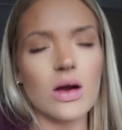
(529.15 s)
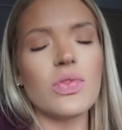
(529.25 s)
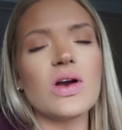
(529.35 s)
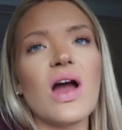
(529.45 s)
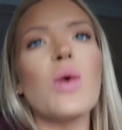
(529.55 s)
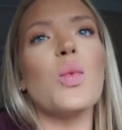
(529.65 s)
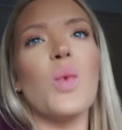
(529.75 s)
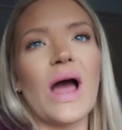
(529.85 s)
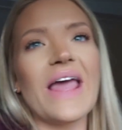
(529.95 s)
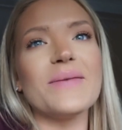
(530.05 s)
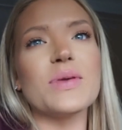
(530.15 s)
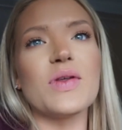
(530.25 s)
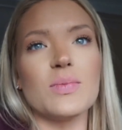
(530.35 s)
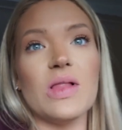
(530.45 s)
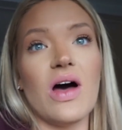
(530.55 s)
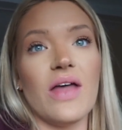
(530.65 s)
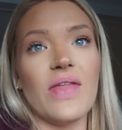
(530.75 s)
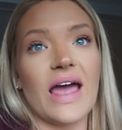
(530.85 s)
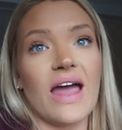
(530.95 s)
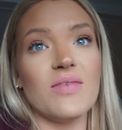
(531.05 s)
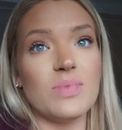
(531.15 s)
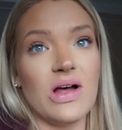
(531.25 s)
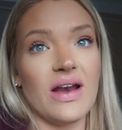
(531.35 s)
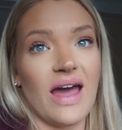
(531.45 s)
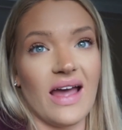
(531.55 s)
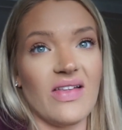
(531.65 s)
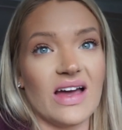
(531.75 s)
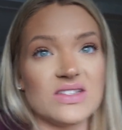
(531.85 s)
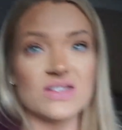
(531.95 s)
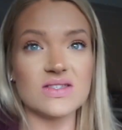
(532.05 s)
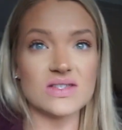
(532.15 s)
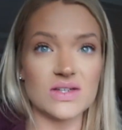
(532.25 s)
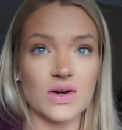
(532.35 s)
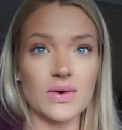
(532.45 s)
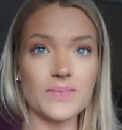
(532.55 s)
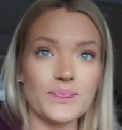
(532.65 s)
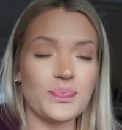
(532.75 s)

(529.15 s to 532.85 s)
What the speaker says: Or they're not white, but they're blonde. Like, I have blonde eyelashes, too.